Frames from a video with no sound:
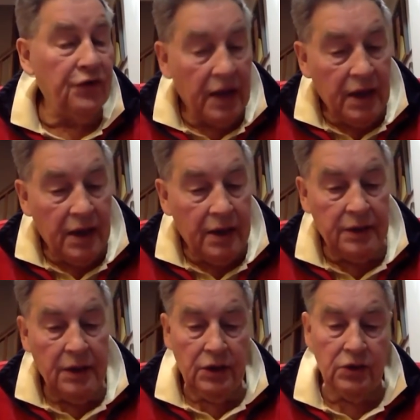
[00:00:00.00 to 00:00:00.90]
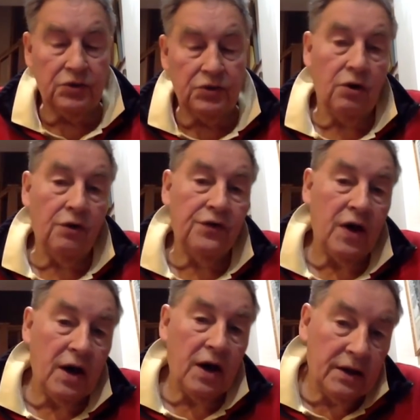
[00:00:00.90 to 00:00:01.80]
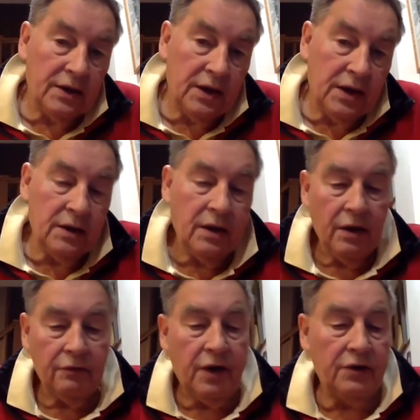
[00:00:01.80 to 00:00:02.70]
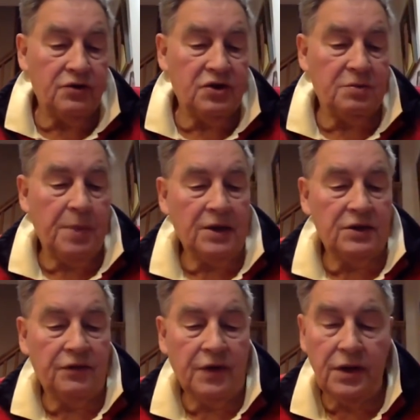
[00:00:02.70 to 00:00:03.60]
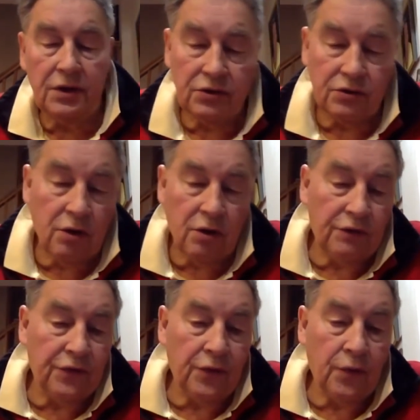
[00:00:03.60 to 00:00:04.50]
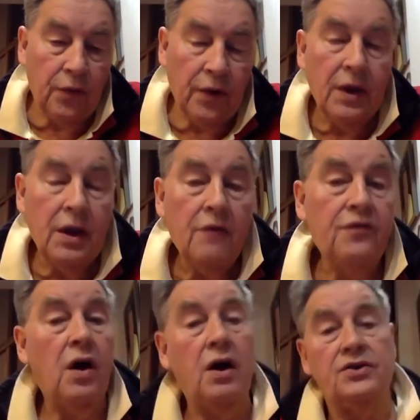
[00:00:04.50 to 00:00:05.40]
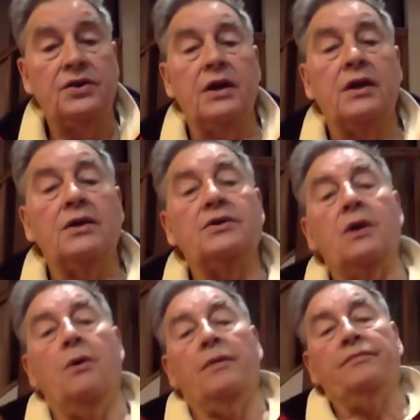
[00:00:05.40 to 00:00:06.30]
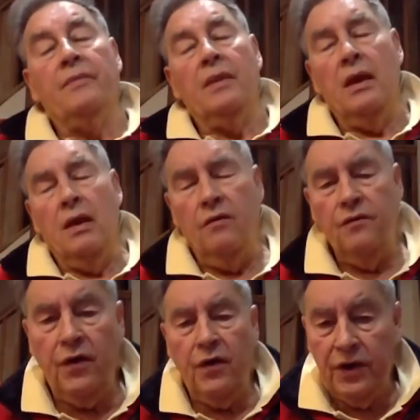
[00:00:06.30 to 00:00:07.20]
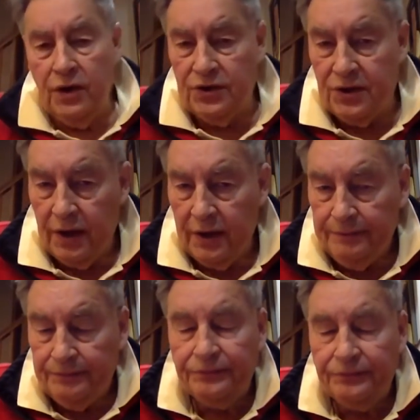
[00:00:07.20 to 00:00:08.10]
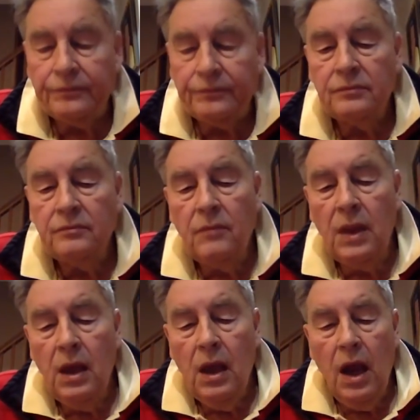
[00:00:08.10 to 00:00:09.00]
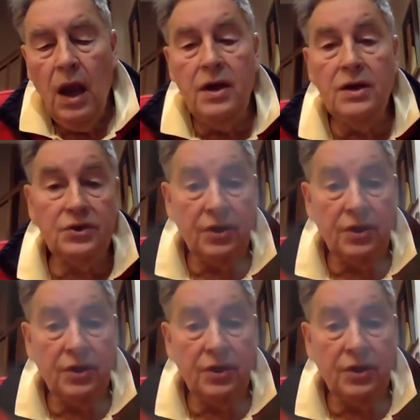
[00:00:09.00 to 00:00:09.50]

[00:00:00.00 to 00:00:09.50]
for lead, controlled for iodine, retrospectively controlled for arsenic, and so on. Very good study. And their